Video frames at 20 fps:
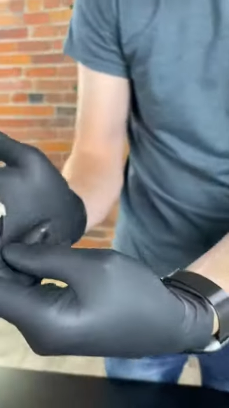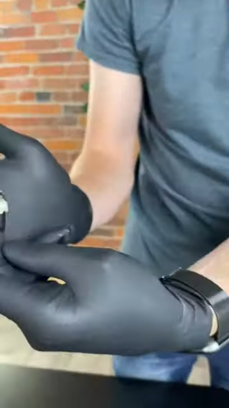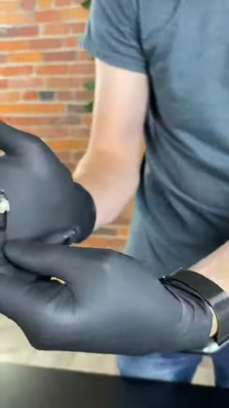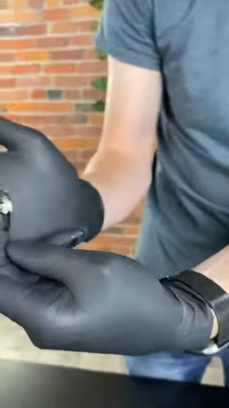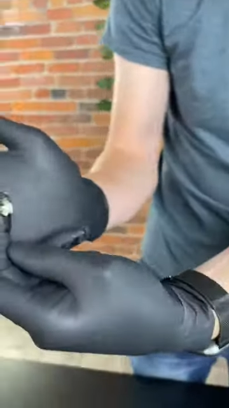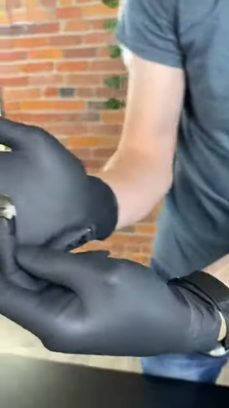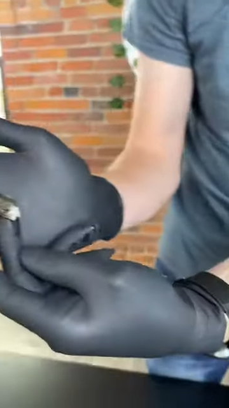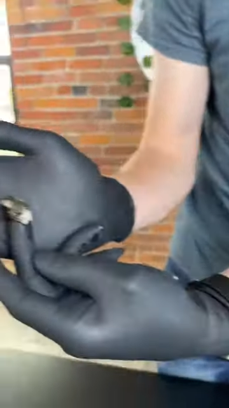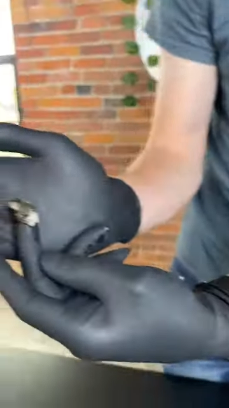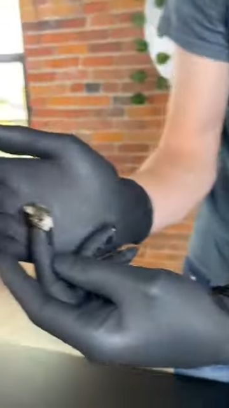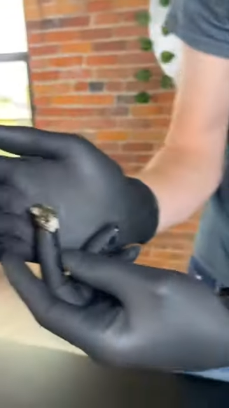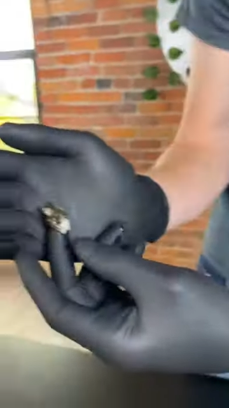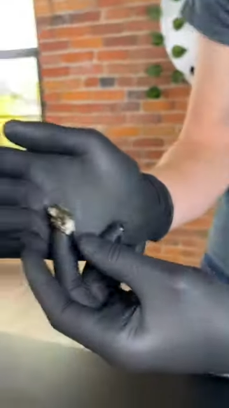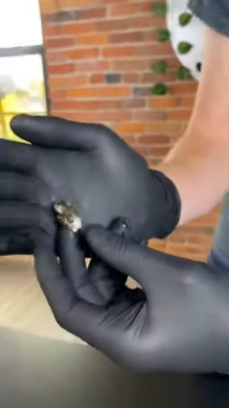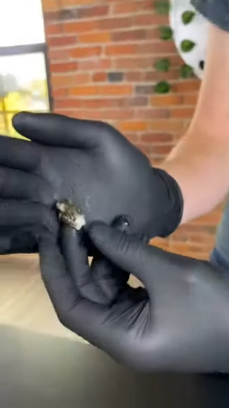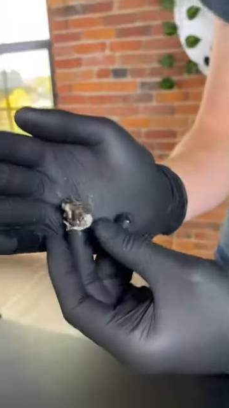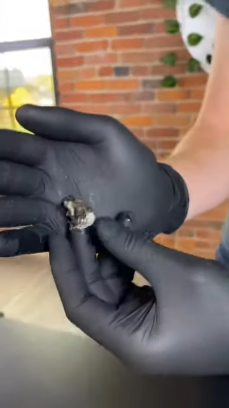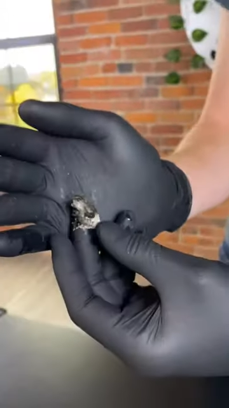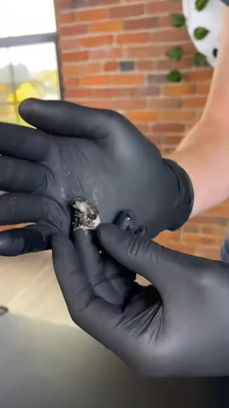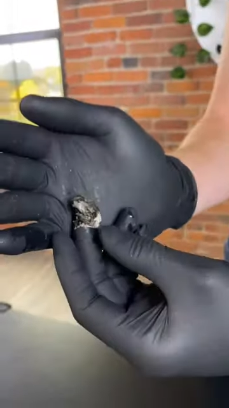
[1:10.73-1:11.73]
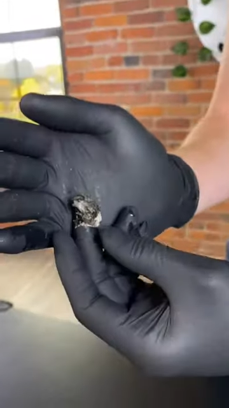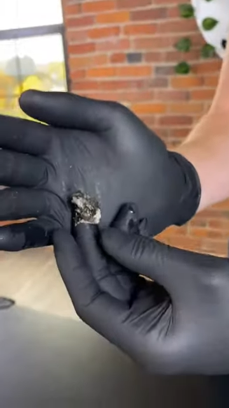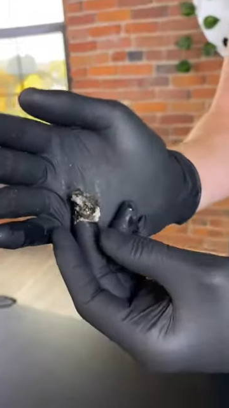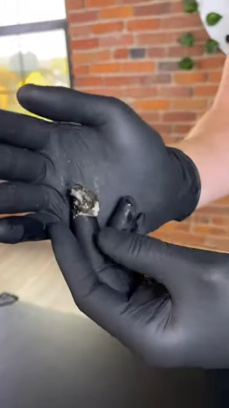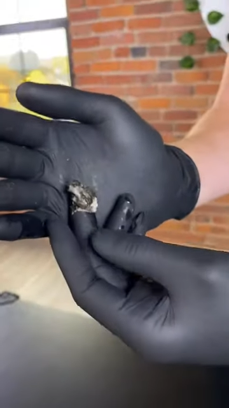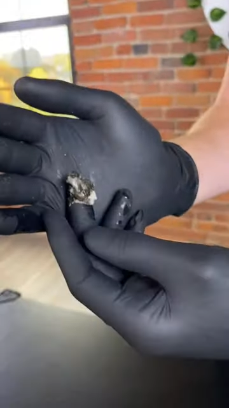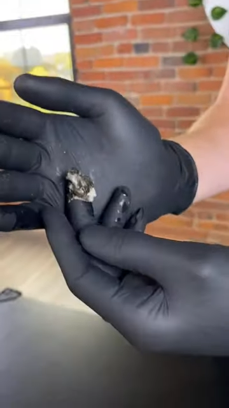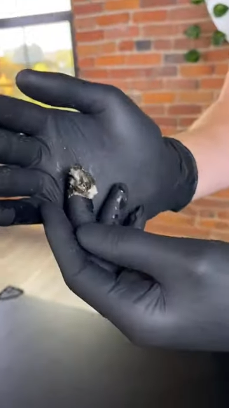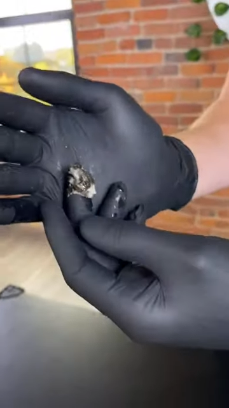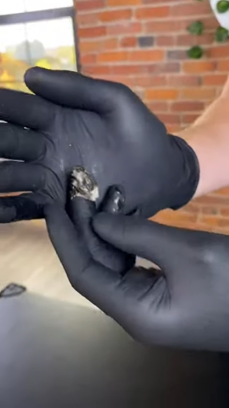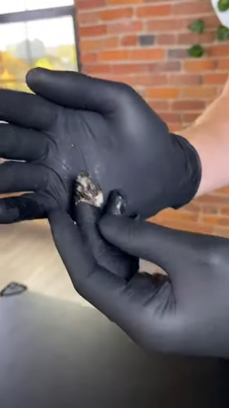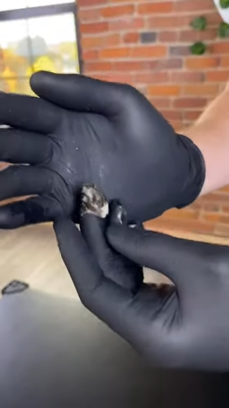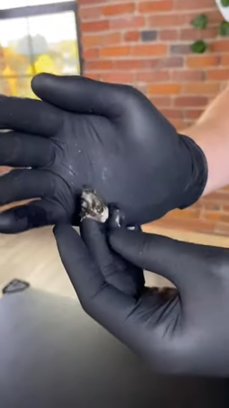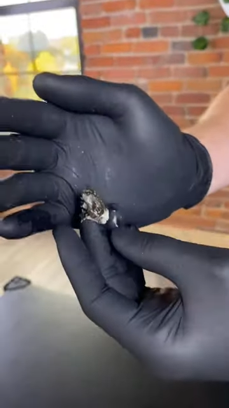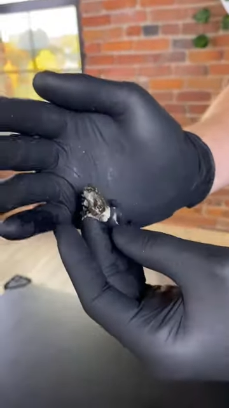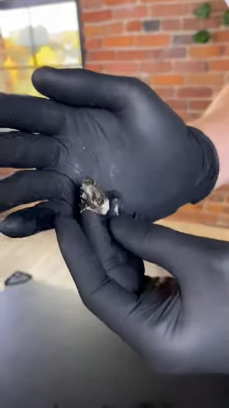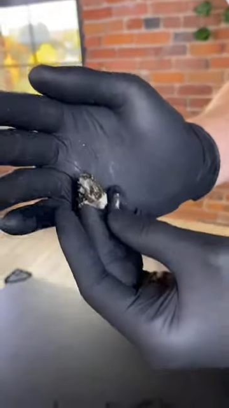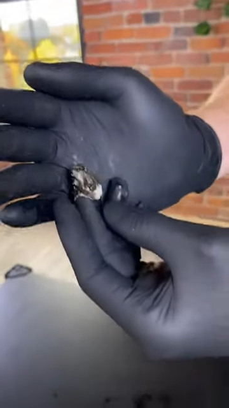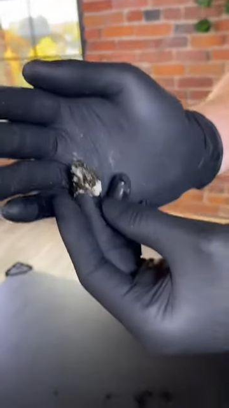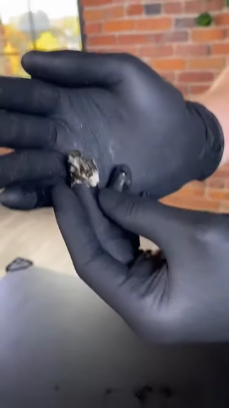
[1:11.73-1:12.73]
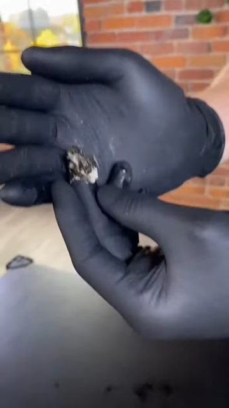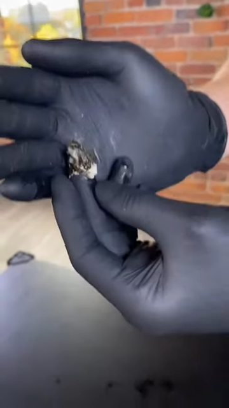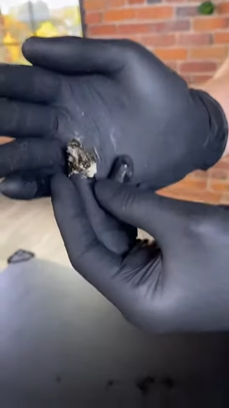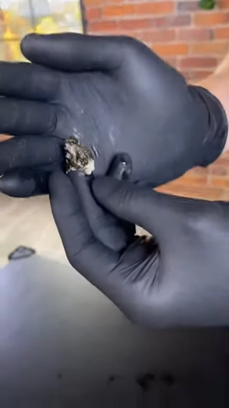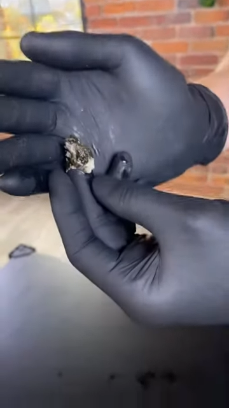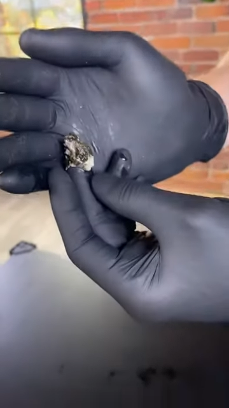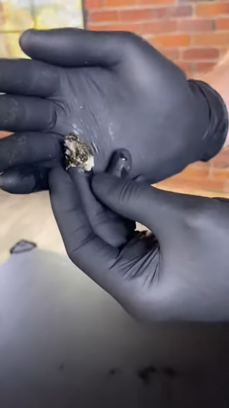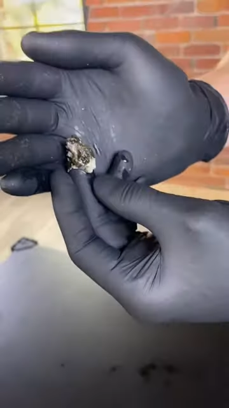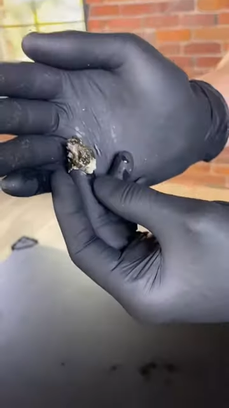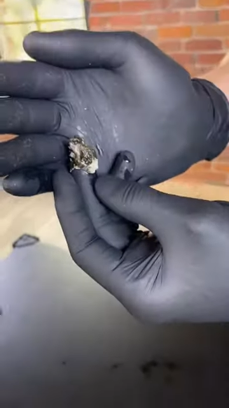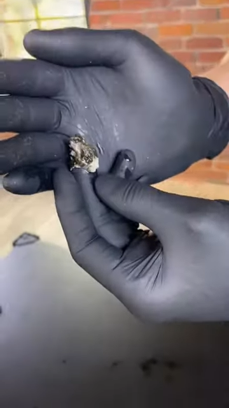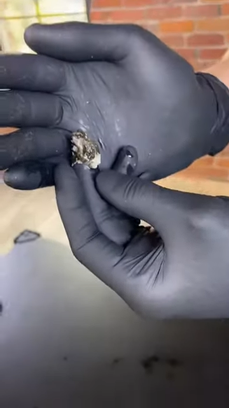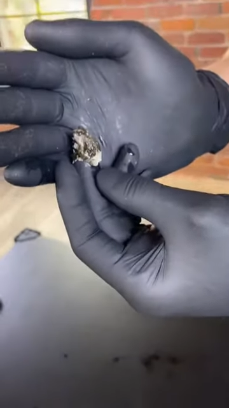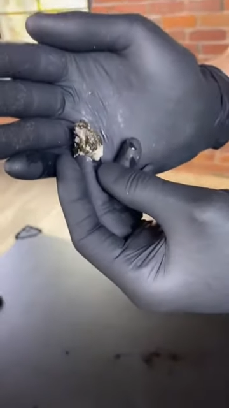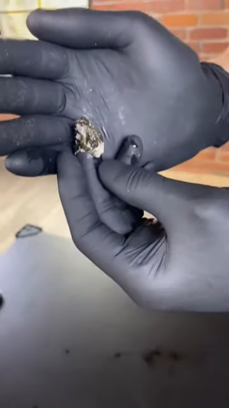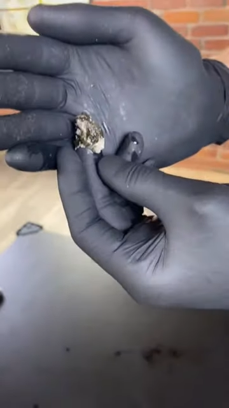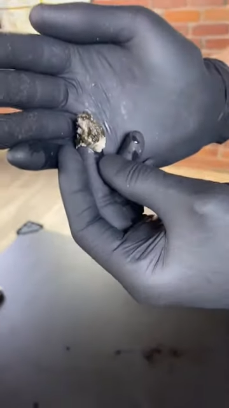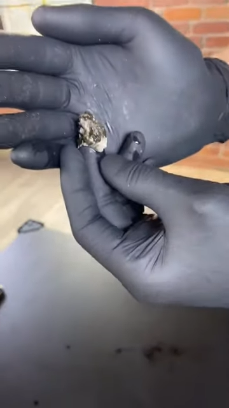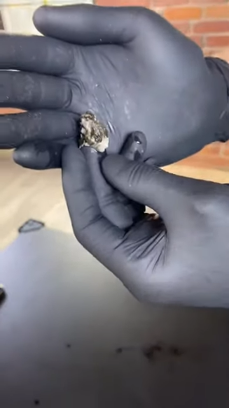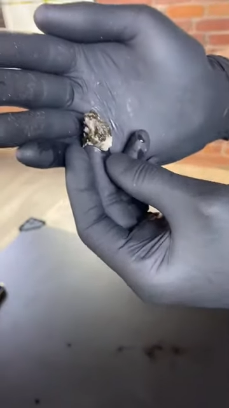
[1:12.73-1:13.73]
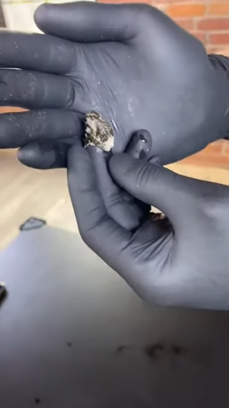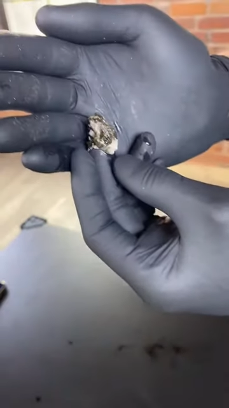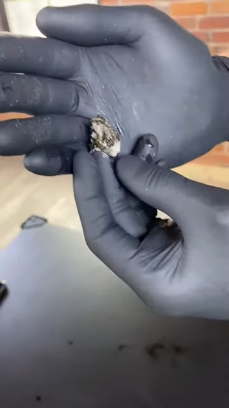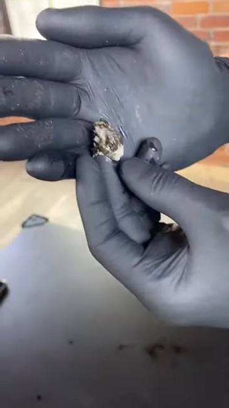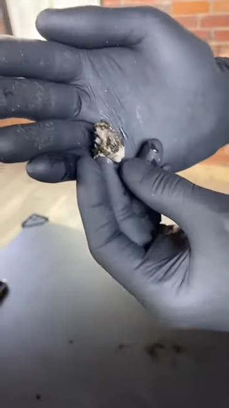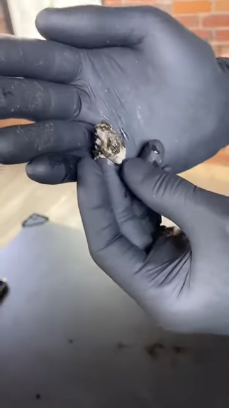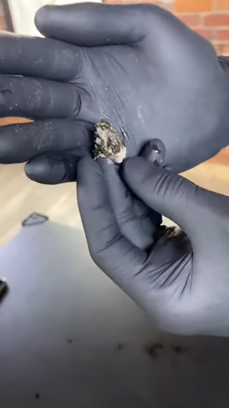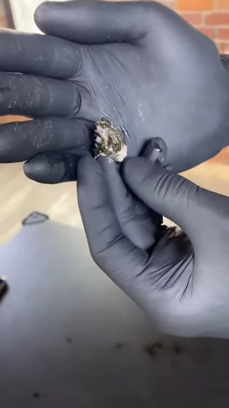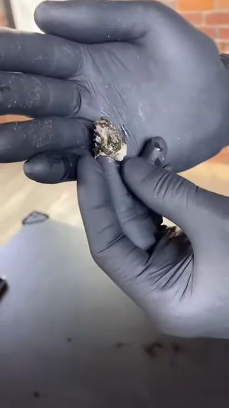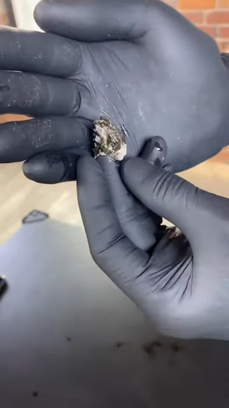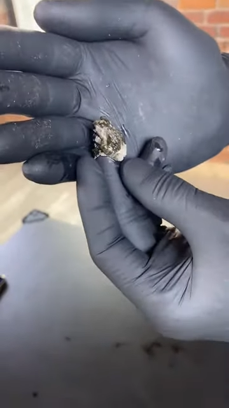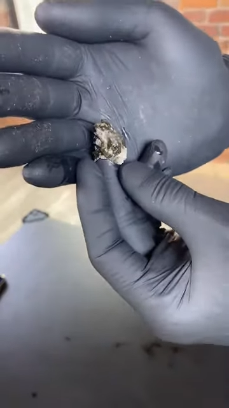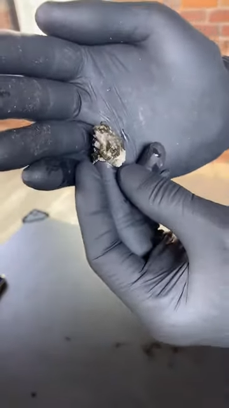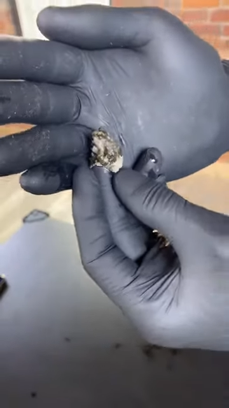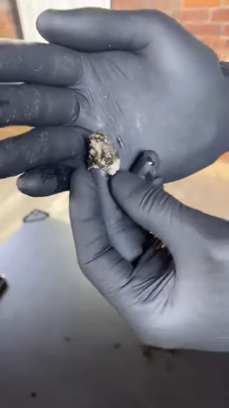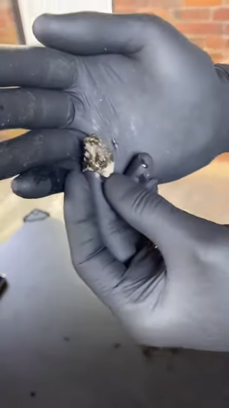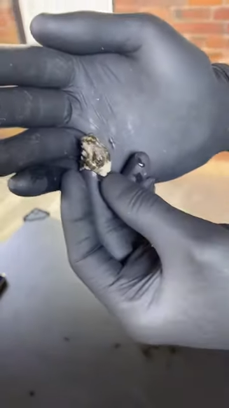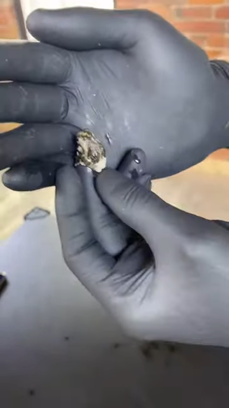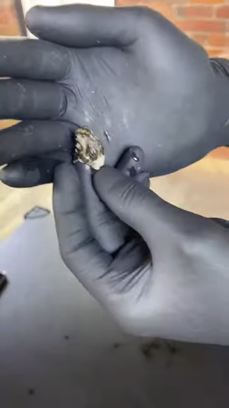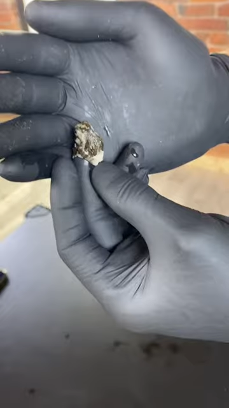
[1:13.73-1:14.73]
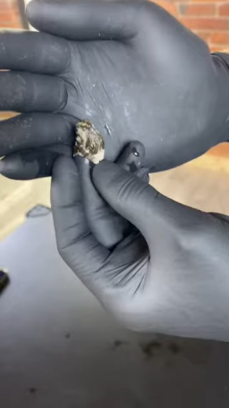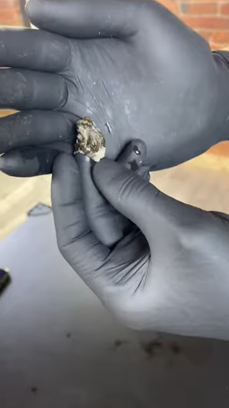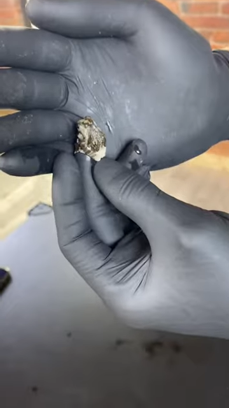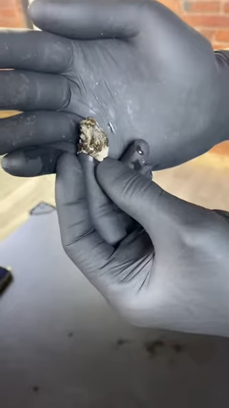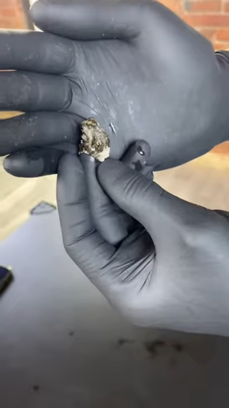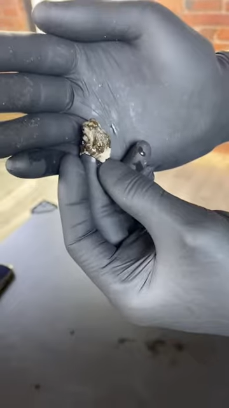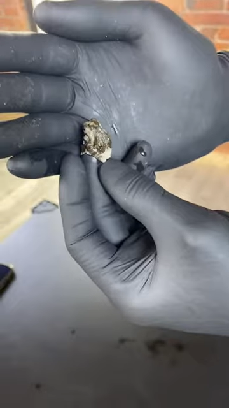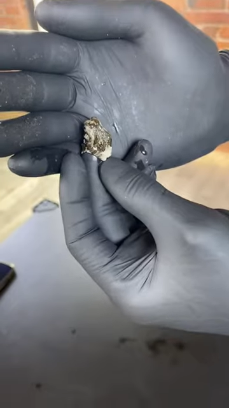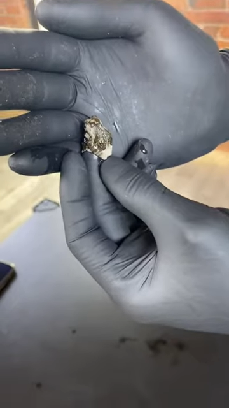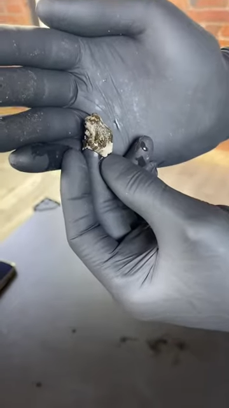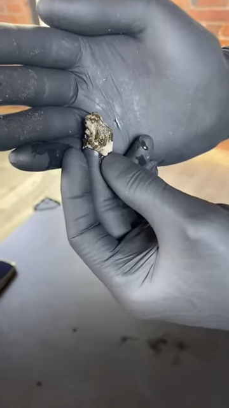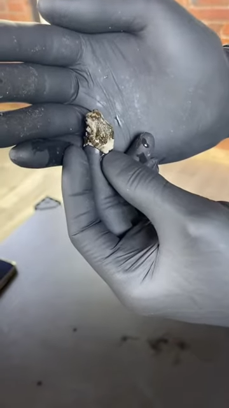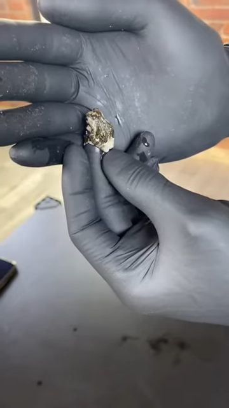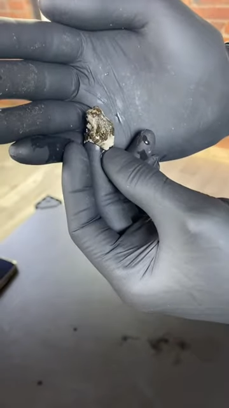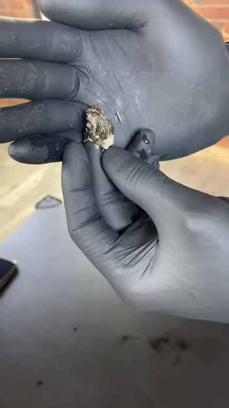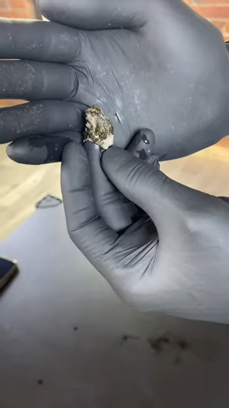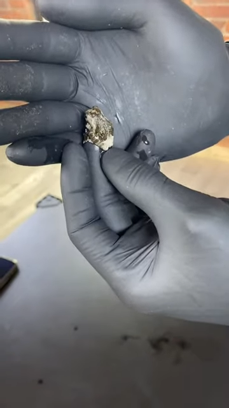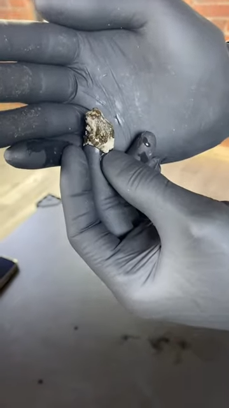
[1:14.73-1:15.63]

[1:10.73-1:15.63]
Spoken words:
Nobody's mouth can be seen.